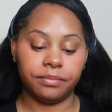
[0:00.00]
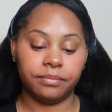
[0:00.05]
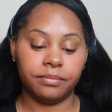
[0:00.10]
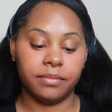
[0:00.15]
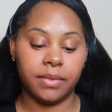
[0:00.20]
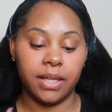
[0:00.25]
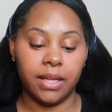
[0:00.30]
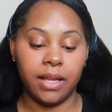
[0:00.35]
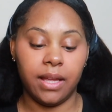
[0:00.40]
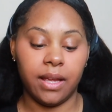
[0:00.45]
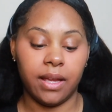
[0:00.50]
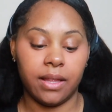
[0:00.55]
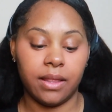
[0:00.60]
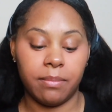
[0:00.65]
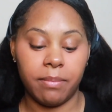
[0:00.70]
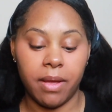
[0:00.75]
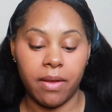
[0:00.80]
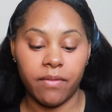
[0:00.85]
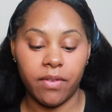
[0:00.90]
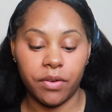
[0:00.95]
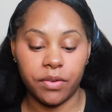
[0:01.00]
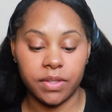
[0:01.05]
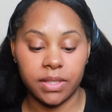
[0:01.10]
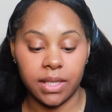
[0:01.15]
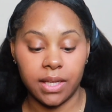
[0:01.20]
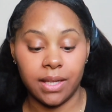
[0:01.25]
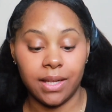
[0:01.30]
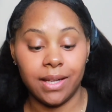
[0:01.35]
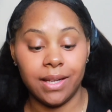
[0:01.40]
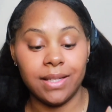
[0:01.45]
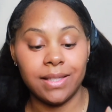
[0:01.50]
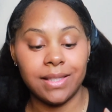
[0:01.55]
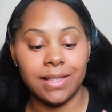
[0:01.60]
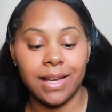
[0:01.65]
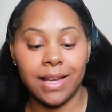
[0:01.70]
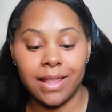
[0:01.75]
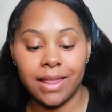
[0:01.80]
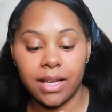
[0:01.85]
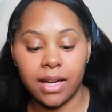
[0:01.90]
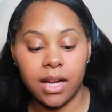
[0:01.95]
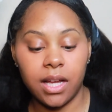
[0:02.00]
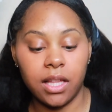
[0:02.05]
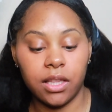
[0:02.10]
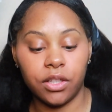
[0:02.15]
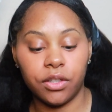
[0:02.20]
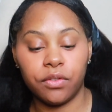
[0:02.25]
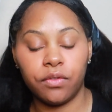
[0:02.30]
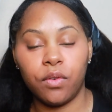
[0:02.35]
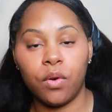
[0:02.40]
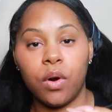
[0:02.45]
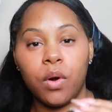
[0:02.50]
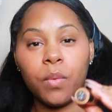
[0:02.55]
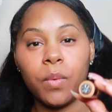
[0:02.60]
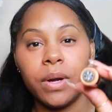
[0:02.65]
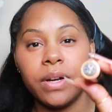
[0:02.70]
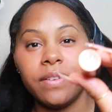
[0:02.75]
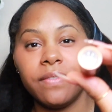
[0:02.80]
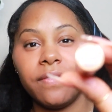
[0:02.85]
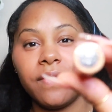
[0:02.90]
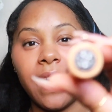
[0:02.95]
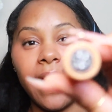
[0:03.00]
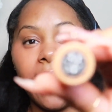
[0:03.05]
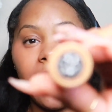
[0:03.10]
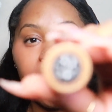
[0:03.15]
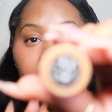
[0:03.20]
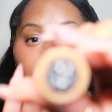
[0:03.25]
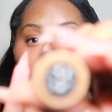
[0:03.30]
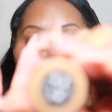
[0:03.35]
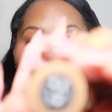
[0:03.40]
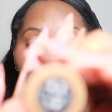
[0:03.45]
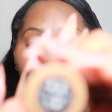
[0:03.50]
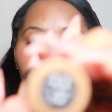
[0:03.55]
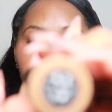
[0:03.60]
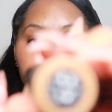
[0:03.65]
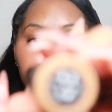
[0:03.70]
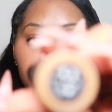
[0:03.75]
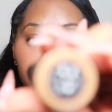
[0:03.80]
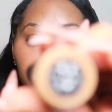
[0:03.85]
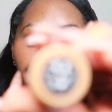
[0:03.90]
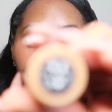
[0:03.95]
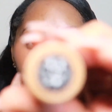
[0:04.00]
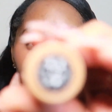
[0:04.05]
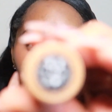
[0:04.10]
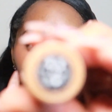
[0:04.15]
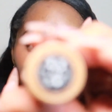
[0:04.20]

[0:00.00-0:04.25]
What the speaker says: But yeah, the Matte Velvet Skin, and it's in the color 415 for me.